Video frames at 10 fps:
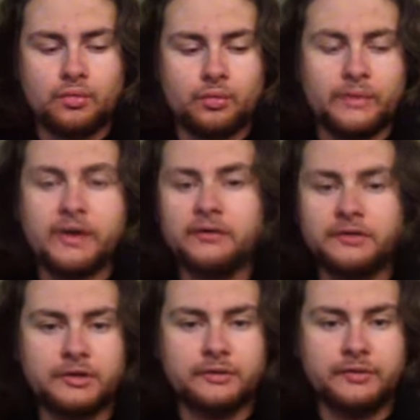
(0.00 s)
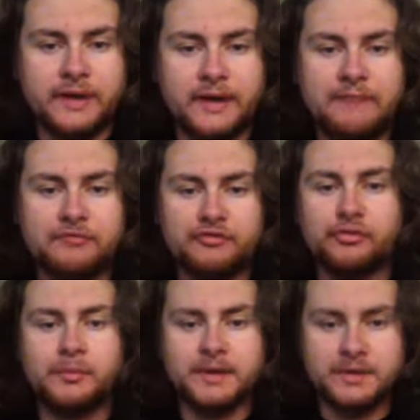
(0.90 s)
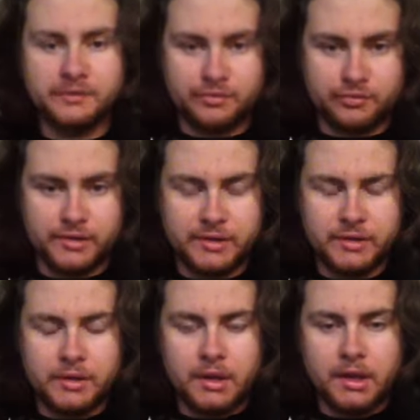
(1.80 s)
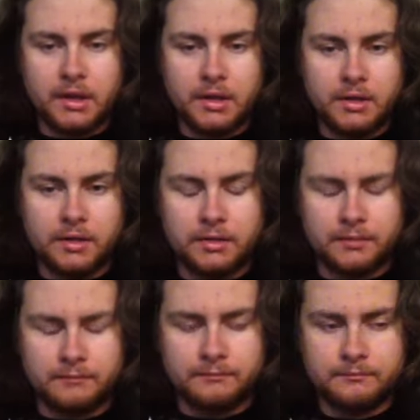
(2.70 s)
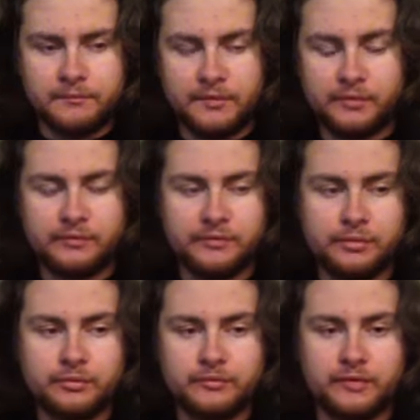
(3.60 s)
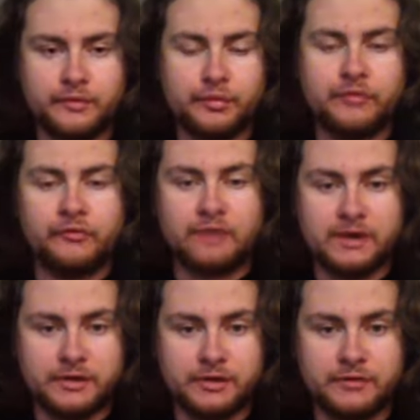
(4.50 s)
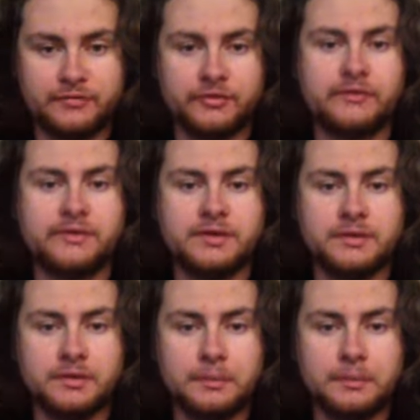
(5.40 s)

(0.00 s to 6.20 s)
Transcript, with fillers: We all know that at WrestleMania 3, um, there, there, there was a record for the